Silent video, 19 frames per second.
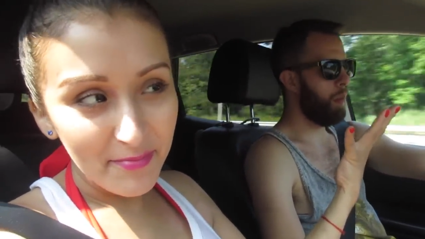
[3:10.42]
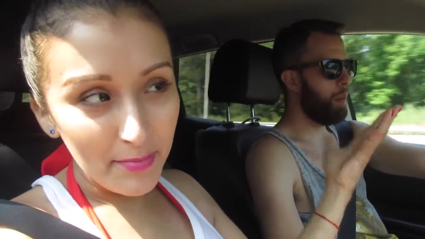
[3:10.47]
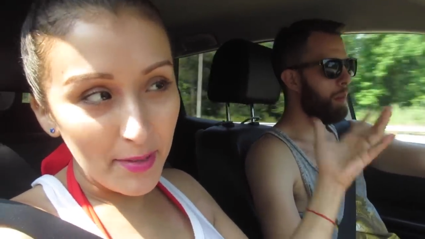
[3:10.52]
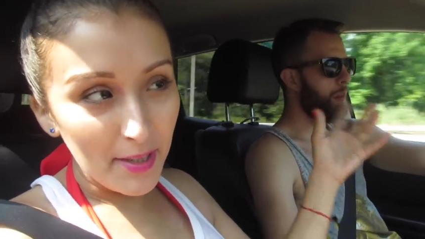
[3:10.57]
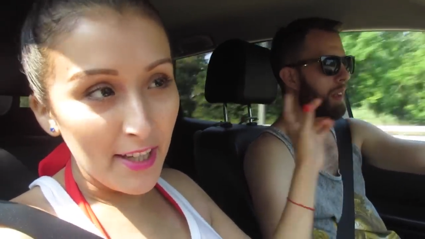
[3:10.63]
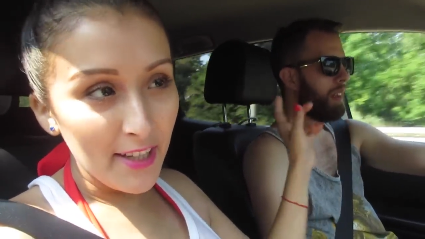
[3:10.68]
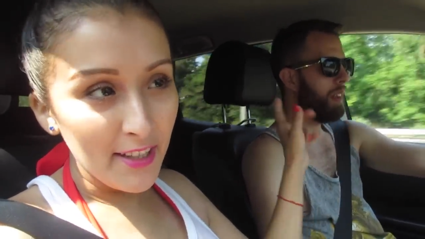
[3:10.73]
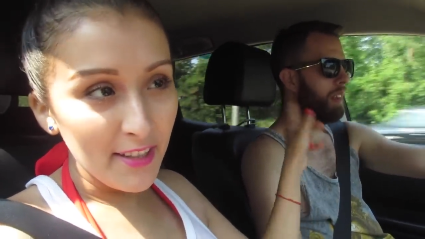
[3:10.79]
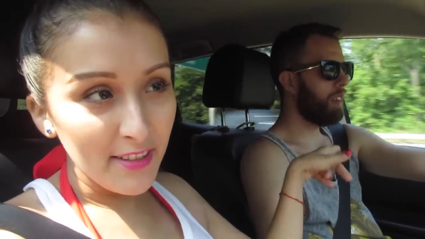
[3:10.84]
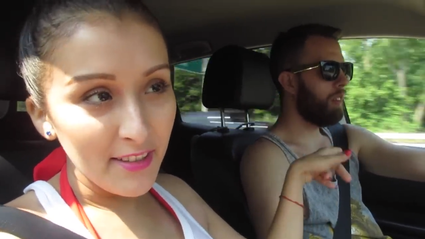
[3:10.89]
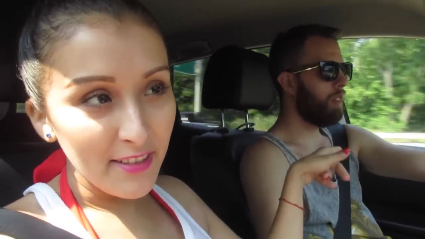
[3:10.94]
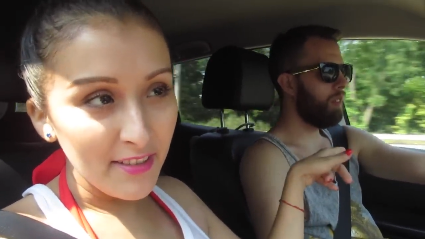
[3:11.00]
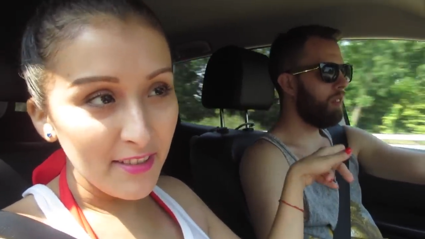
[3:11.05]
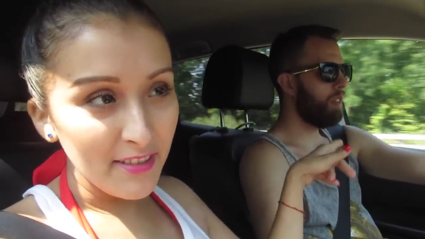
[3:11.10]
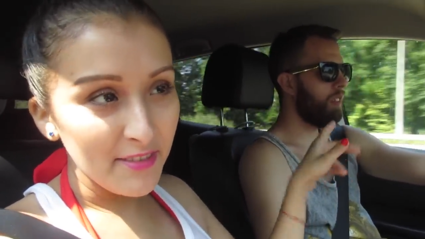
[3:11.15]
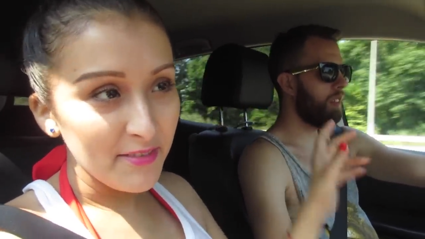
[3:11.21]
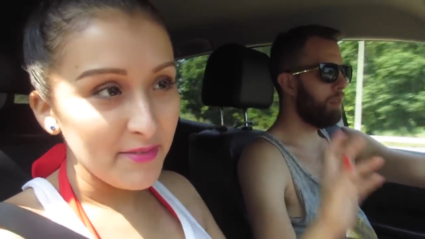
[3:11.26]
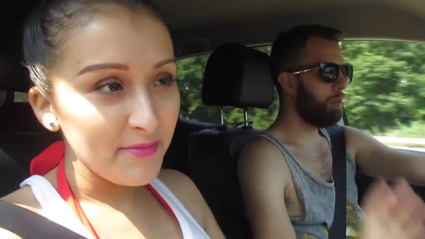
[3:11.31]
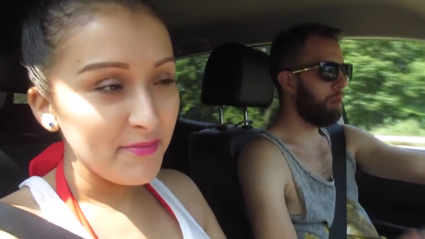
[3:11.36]
Speaker 1: play.
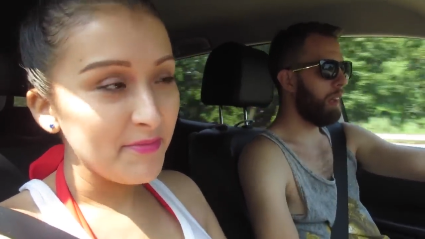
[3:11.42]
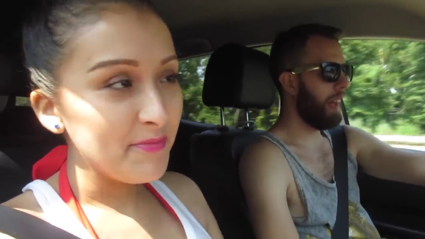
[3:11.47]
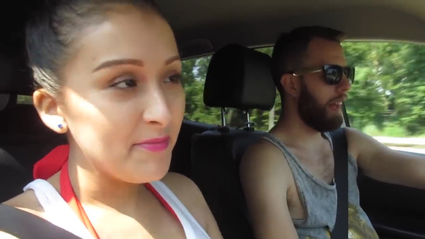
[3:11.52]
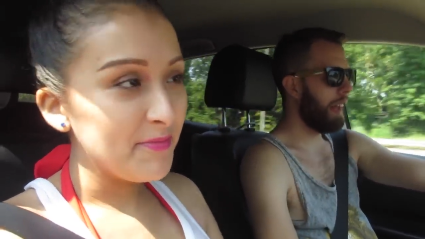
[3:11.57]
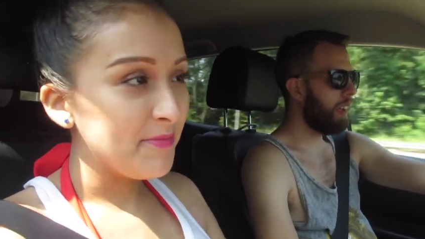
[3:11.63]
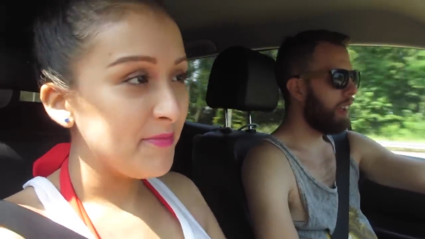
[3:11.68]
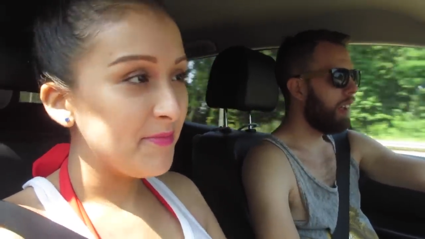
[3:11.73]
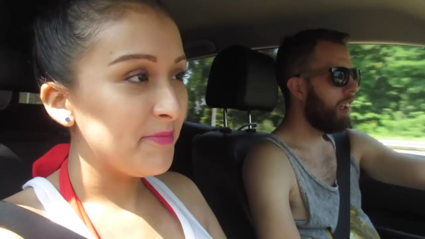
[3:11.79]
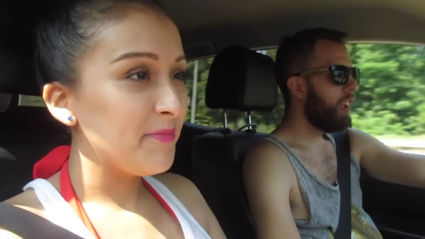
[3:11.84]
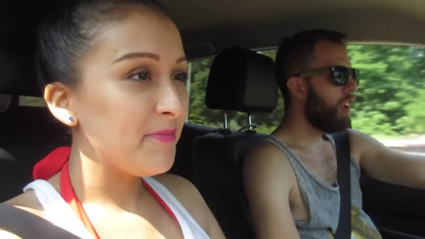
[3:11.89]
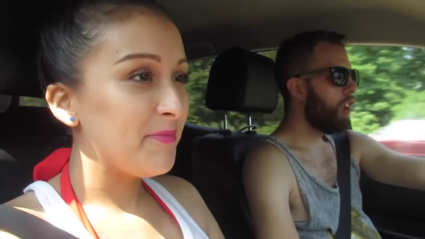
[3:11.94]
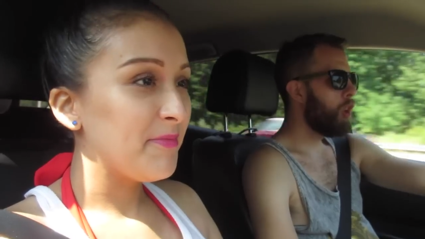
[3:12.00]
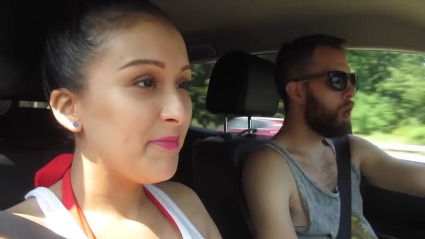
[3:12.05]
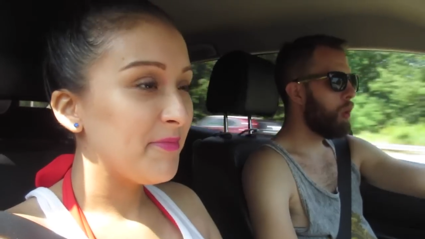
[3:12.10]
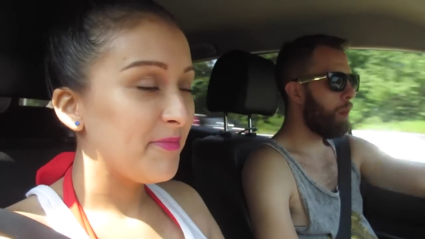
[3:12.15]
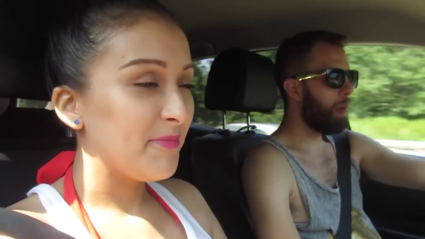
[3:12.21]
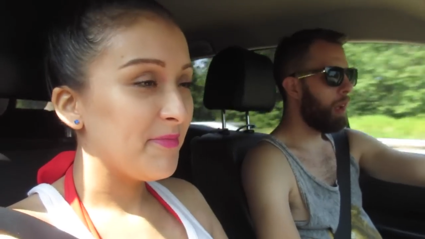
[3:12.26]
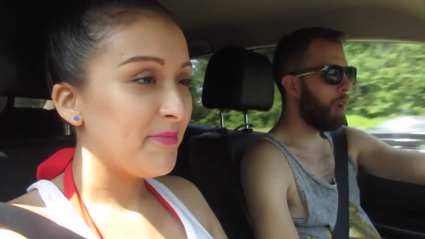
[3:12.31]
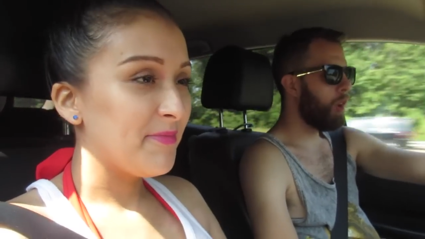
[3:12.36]
Play.
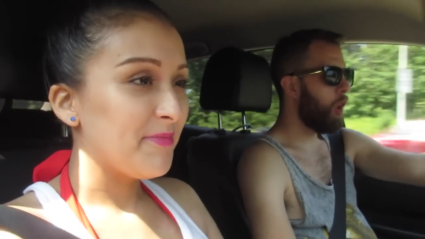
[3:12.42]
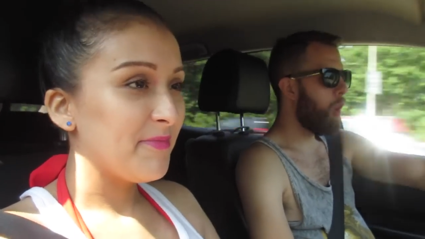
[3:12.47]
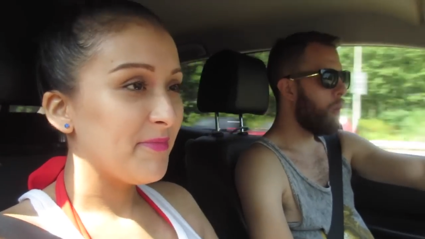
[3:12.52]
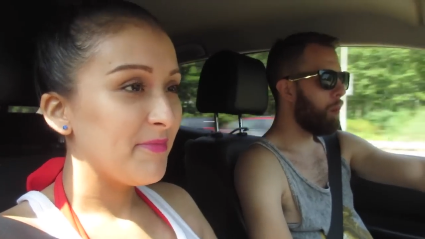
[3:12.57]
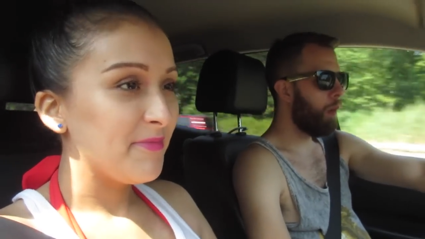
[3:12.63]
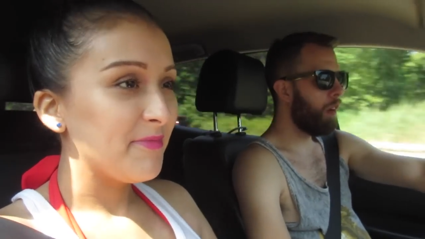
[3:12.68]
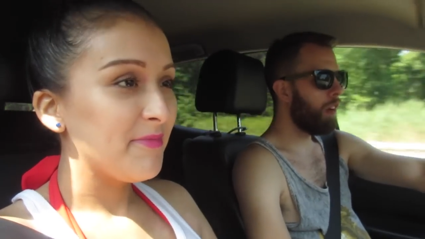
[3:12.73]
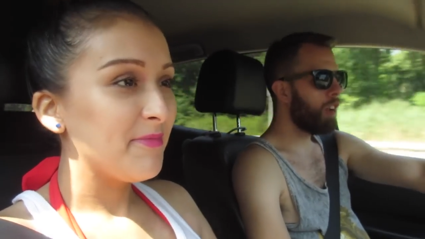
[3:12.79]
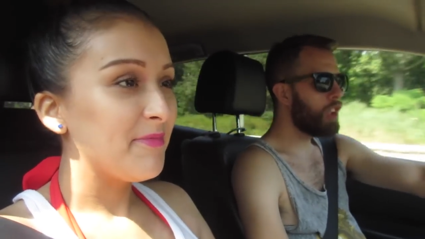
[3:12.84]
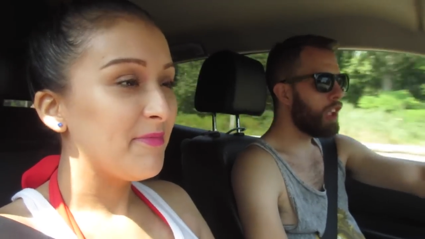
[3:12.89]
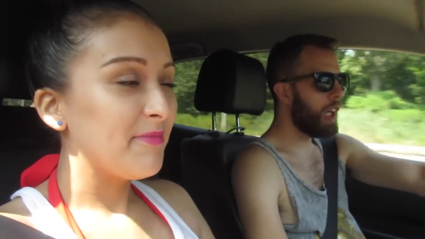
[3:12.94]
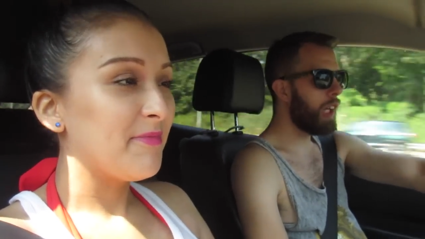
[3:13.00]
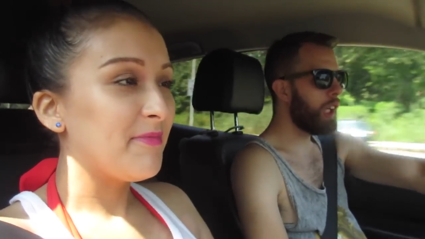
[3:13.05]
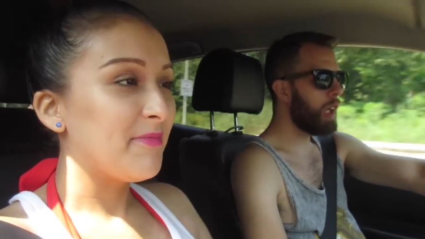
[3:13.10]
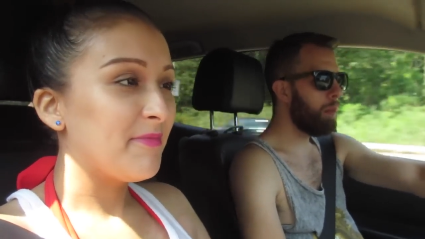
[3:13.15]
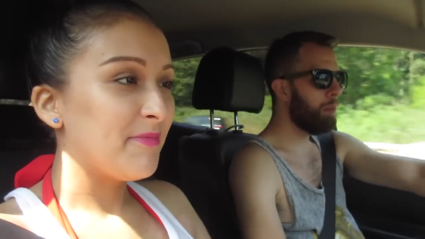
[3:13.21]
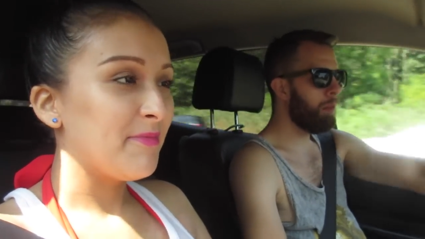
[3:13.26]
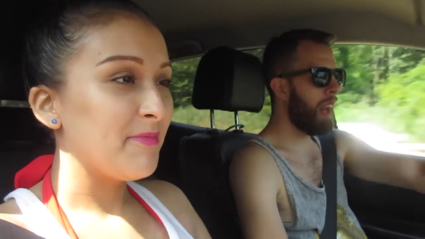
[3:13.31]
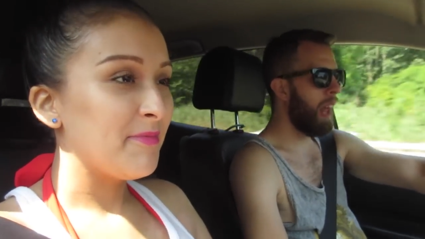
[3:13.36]
You want me to call Marc
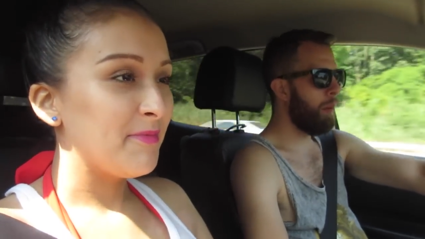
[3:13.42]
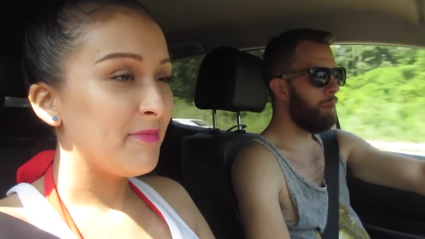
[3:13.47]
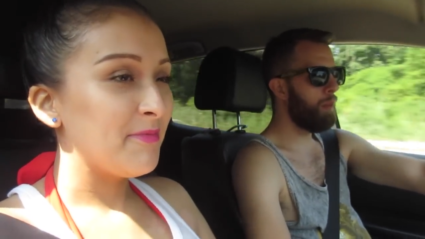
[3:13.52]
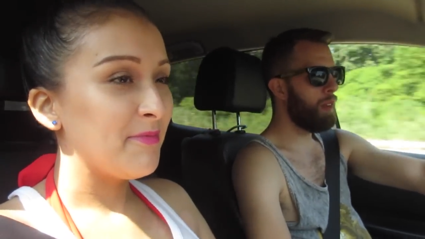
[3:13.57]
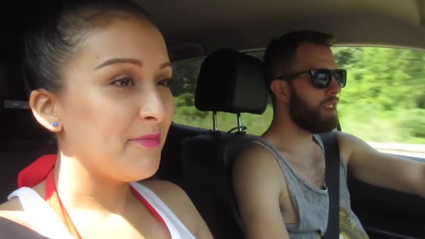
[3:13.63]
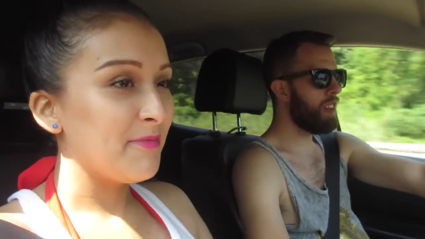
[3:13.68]
Jacob and have him